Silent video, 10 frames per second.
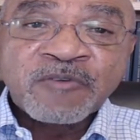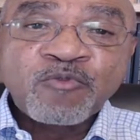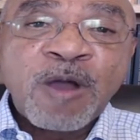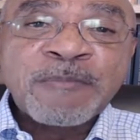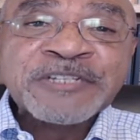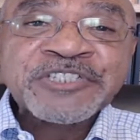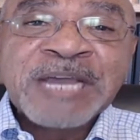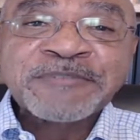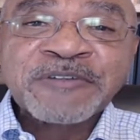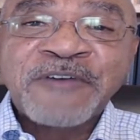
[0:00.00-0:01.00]
Romans
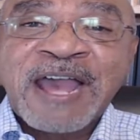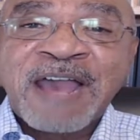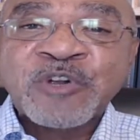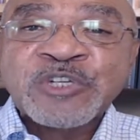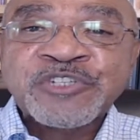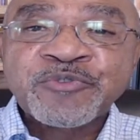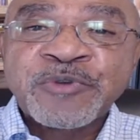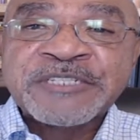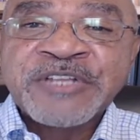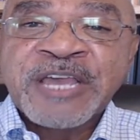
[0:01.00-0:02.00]
chapter 5, verse
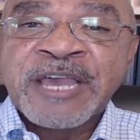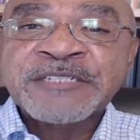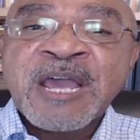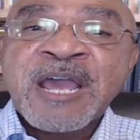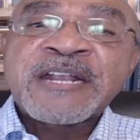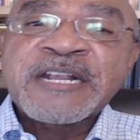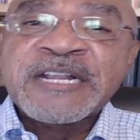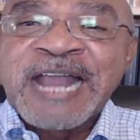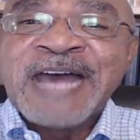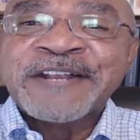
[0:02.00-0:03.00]
3 says,
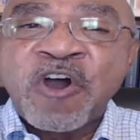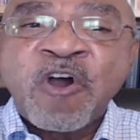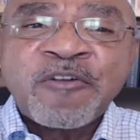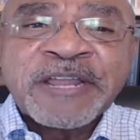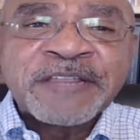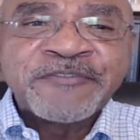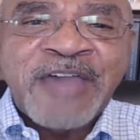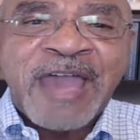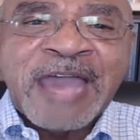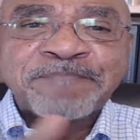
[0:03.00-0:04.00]
Not only
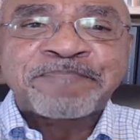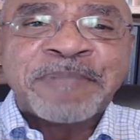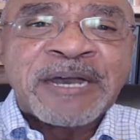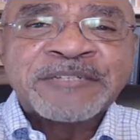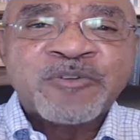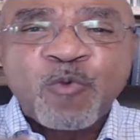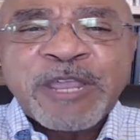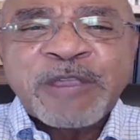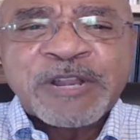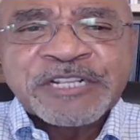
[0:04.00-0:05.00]
that, but
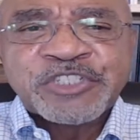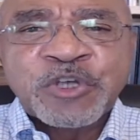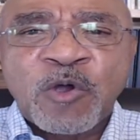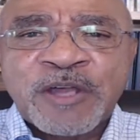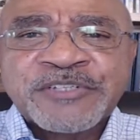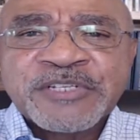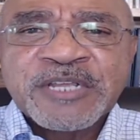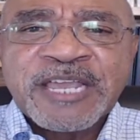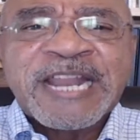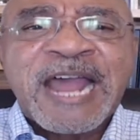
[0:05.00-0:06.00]
we rejoice
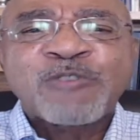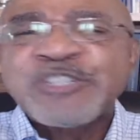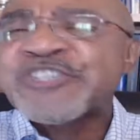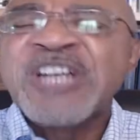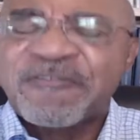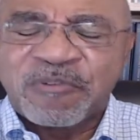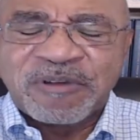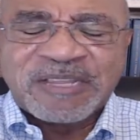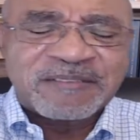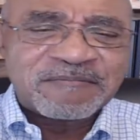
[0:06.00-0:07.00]
in our
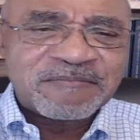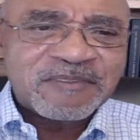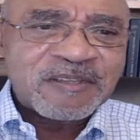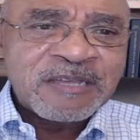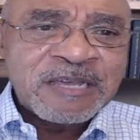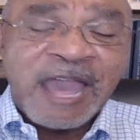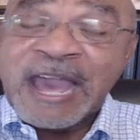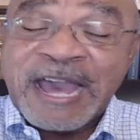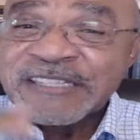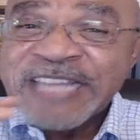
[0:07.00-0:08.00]
suffering.
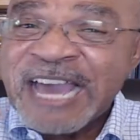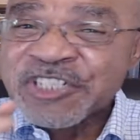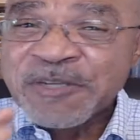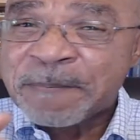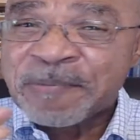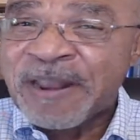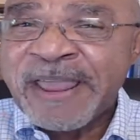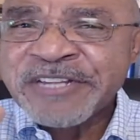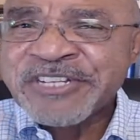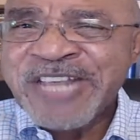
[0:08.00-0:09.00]
And that's a
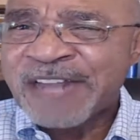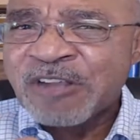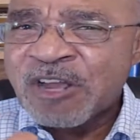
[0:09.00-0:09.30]
place that,